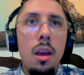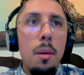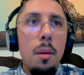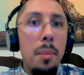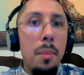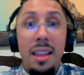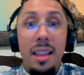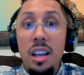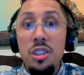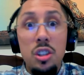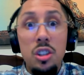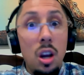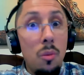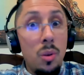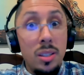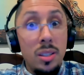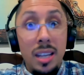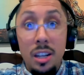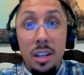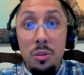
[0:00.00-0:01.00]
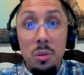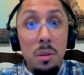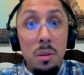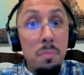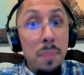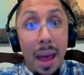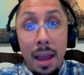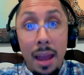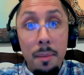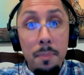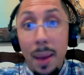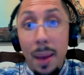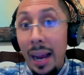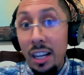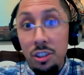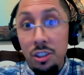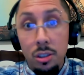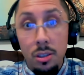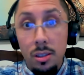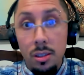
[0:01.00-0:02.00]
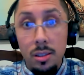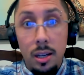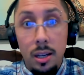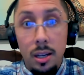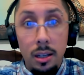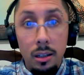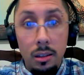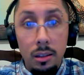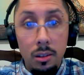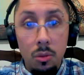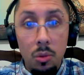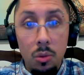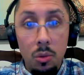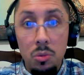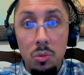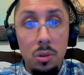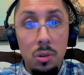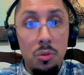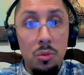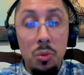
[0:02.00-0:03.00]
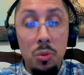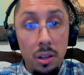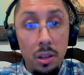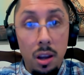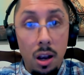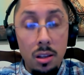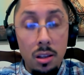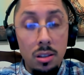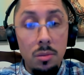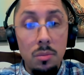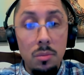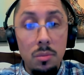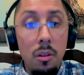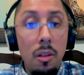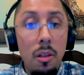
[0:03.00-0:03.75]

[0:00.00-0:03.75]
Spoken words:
last job was actually in packaging design, which was really awesome.